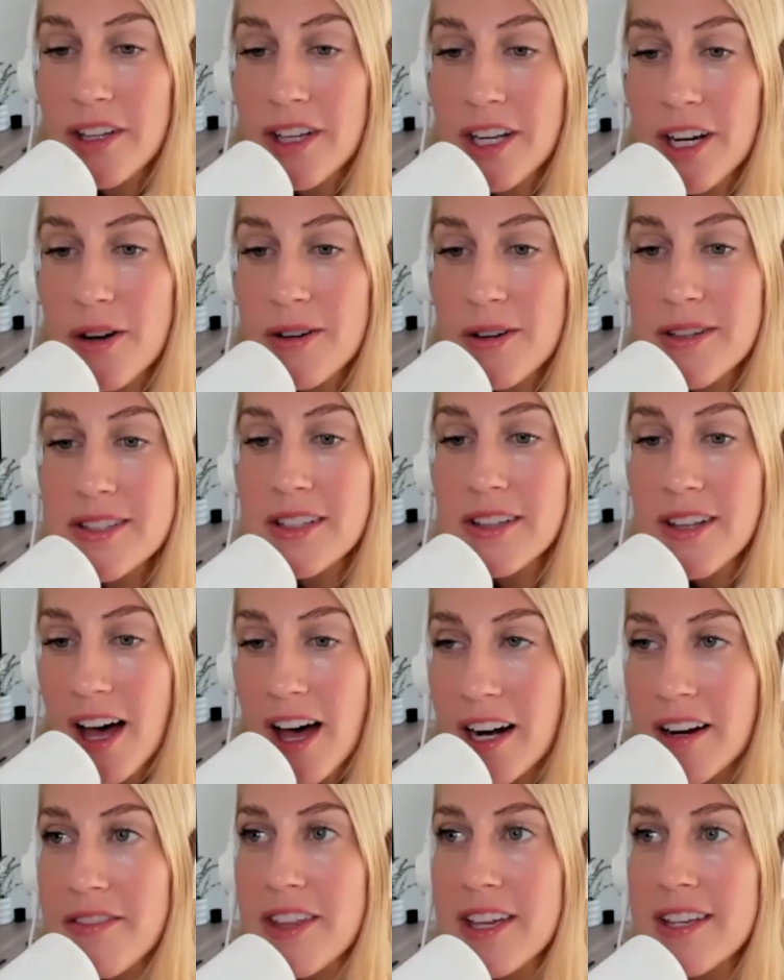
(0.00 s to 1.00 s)
You know, because a
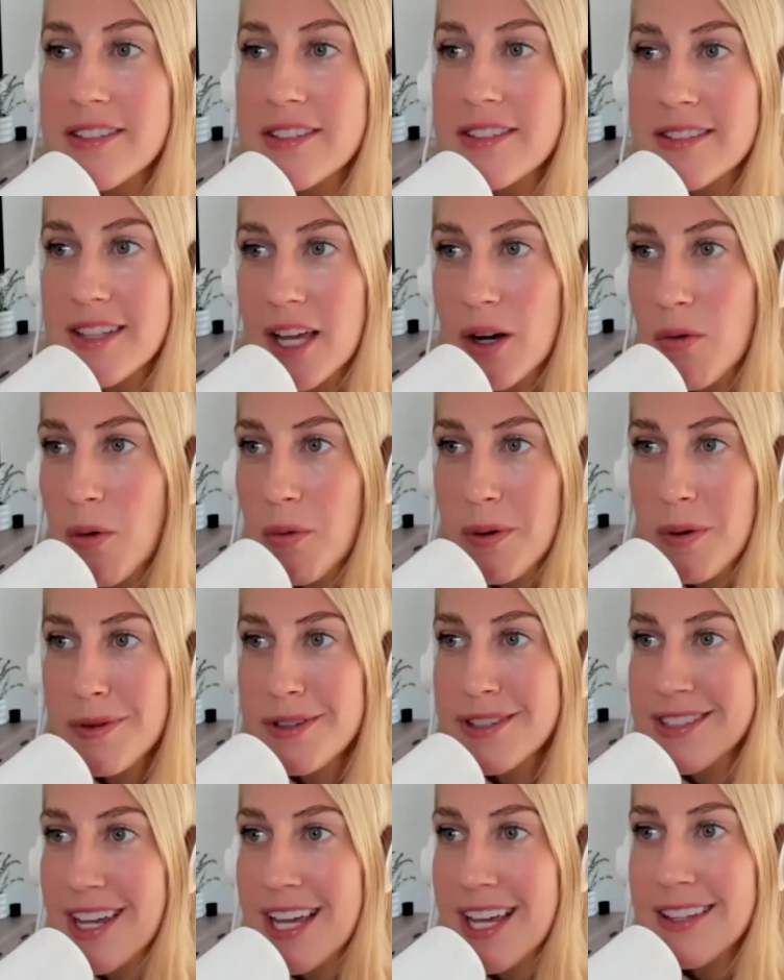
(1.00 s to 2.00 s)
lot of this is like what we've
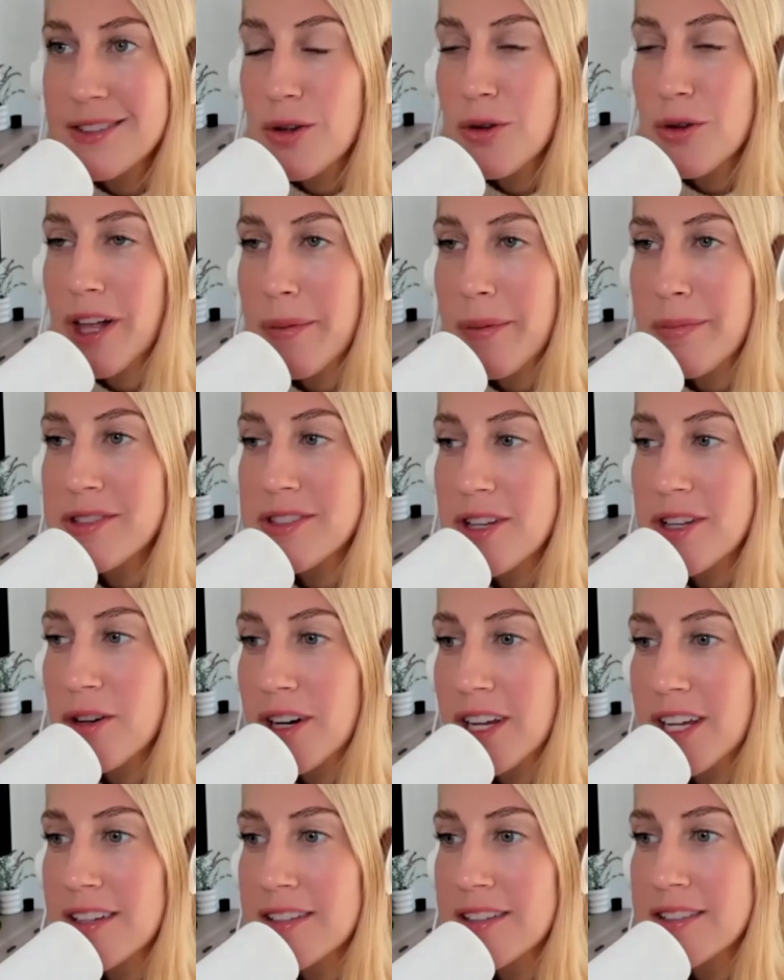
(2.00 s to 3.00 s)
been saying this whole
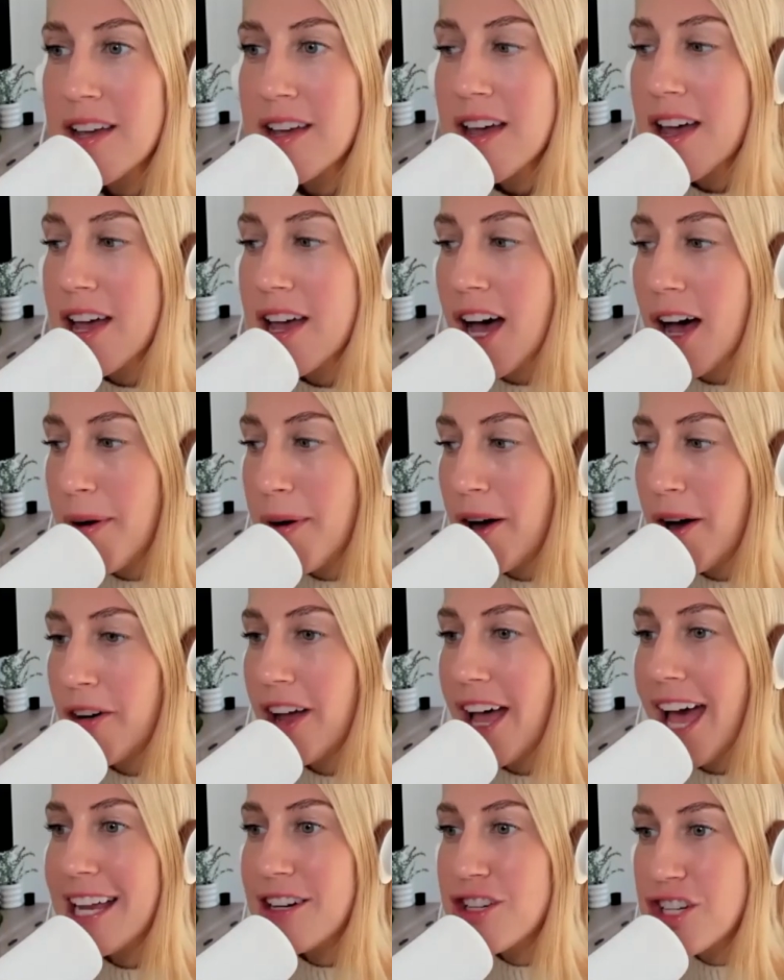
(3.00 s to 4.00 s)
episode is about
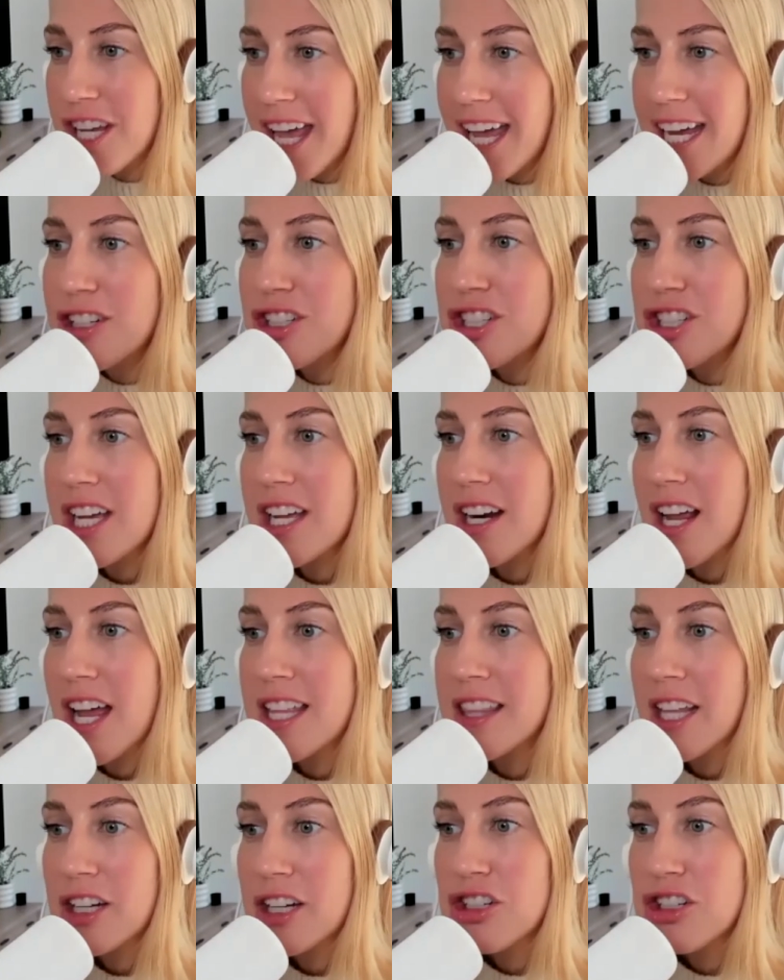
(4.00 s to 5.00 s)
education
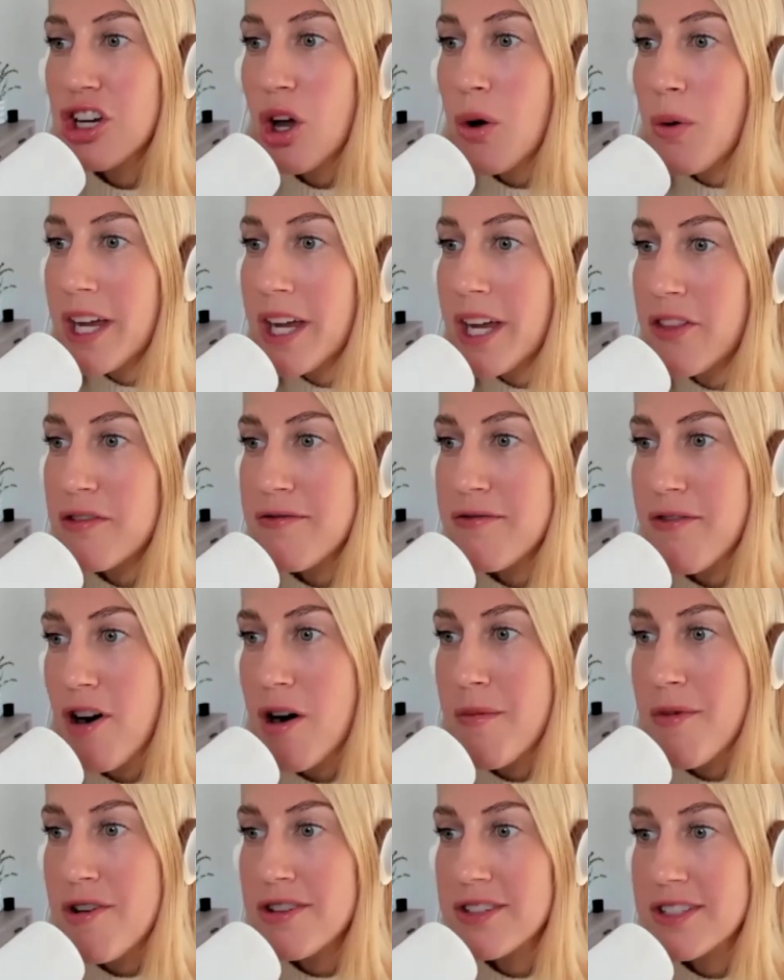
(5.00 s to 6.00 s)
and like showing other
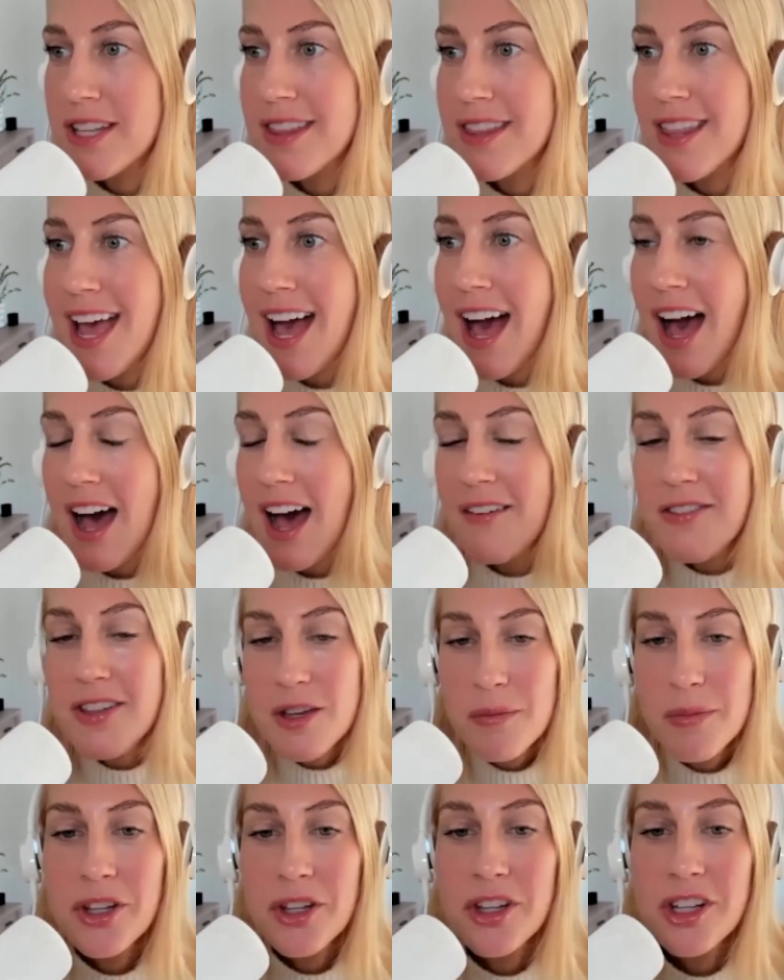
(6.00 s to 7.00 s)
farmers that they have
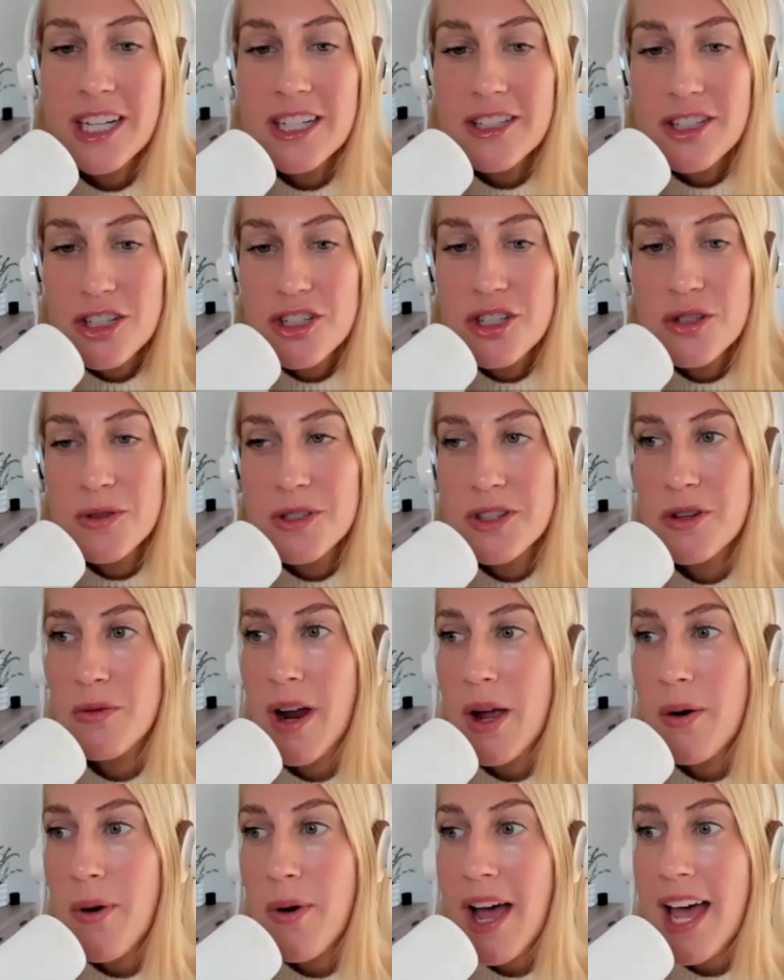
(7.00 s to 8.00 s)
the ability to do it the
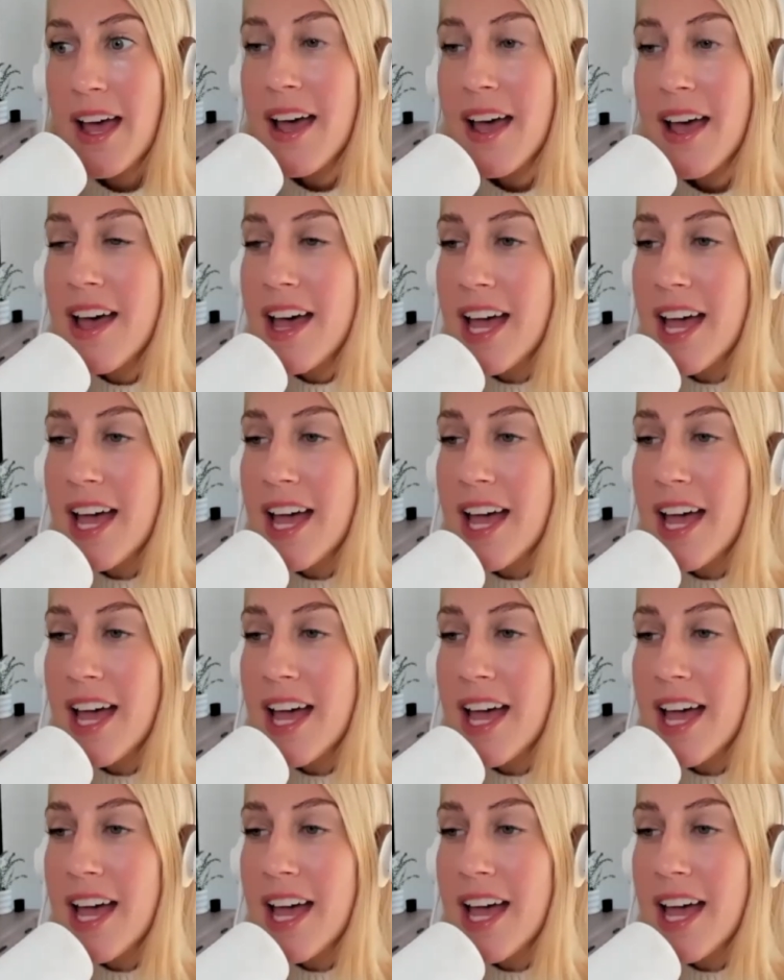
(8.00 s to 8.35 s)
right way.